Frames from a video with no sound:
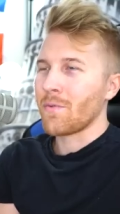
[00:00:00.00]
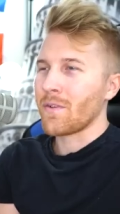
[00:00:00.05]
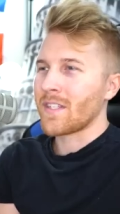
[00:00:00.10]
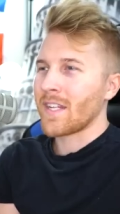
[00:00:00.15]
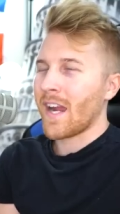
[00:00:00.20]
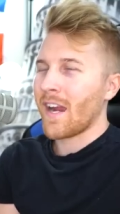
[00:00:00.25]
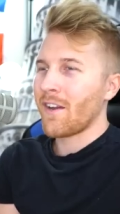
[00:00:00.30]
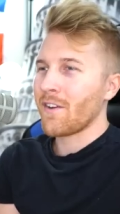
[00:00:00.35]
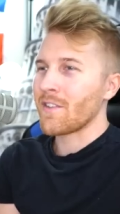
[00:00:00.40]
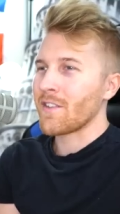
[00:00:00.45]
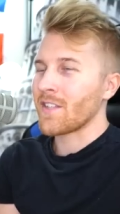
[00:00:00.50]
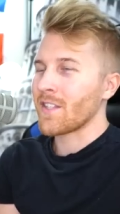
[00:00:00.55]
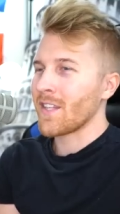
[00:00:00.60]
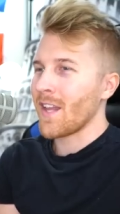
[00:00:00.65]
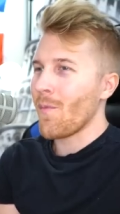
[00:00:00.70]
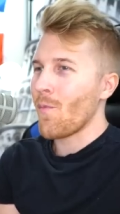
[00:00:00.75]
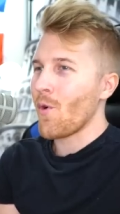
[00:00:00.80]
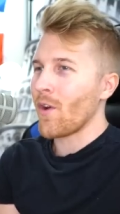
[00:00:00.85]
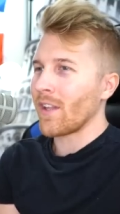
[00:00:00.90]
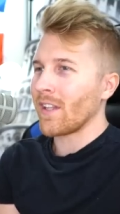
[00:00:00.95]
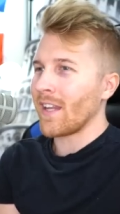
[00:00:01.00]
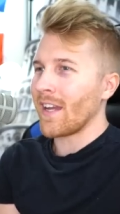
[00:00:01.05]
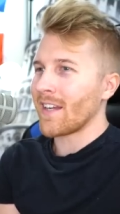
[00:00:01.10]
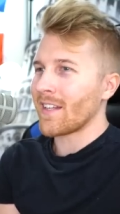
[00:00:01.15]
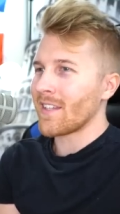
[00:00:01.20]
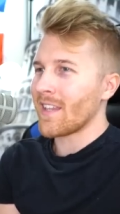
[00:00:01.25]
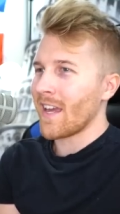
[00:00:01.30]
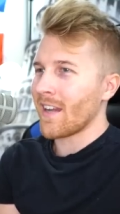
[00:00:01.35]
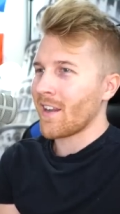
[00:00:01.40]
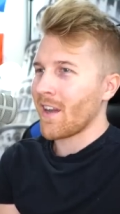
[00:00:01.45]
retired somewhat
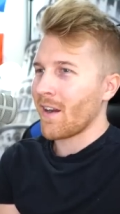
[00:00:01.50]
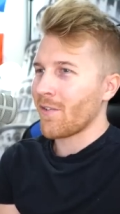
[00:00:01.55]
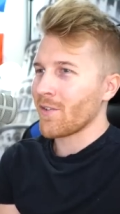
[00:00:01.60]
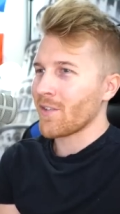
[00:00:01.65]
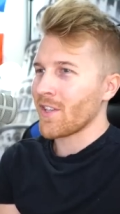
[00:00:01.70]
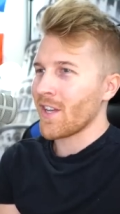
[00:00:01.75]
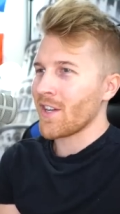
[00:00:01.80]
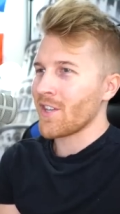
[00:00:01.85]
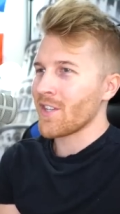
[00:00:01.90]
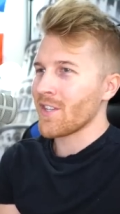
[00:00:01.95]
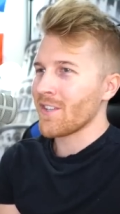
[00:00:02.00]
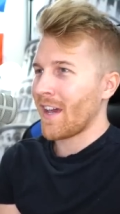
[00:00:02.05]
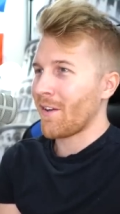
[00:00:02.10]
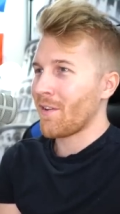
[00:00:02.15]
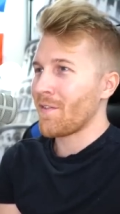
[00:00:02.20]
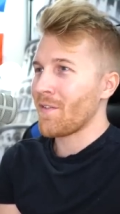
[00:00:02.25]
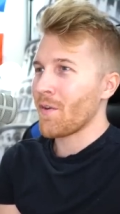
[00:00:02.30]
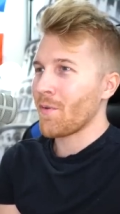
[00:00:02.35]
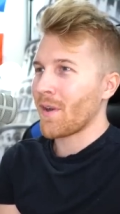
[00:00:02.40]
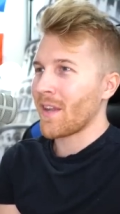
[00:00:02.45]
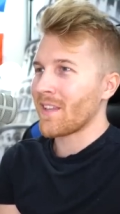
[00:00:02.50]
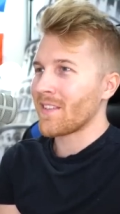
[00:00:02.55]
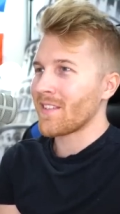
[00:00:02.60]
liked that conversation. I don't even know what I